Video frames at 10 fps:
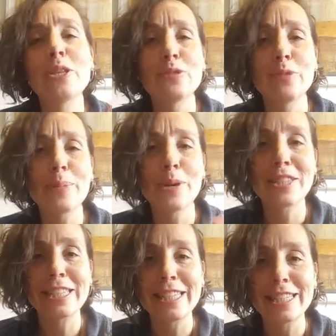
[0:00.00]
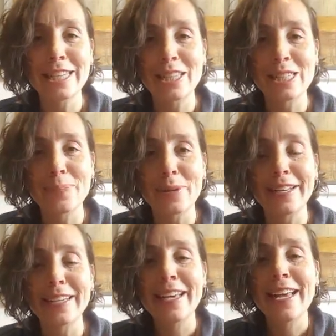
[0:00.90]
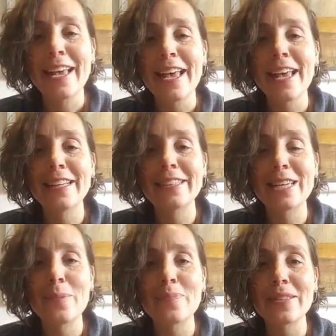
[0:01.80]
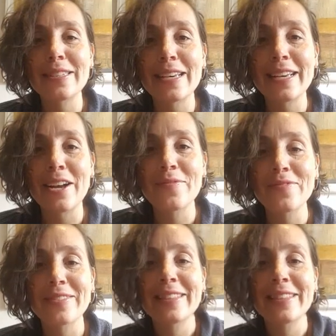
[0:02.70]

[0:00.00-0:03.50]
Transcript: this rebirth season in the spring. And take care.